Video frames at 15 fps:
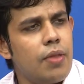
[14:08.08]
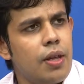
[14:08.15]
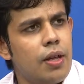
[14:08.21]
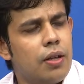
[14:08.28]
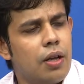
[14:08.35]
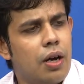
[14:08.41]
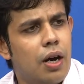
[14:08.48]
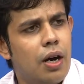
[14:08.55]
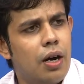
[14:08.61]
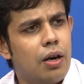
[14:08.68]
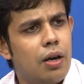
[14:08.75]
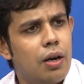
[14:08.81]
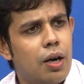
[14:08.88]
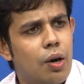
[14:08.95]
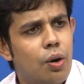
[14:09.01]

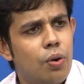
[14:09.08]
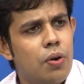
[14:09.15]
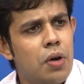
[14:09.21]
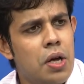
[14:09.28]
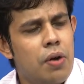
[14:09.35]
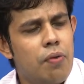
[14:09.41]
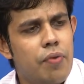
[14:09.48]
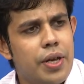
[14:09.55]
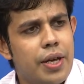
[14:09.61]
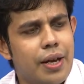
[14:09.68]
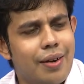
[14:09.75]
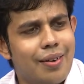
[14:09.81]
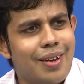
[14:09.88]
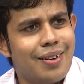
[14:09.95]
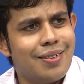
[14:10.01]
how we
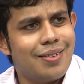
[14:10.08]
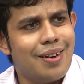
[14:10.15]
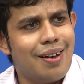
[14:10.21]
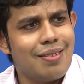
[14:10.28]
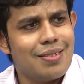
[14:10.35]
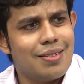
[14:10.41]
can characterize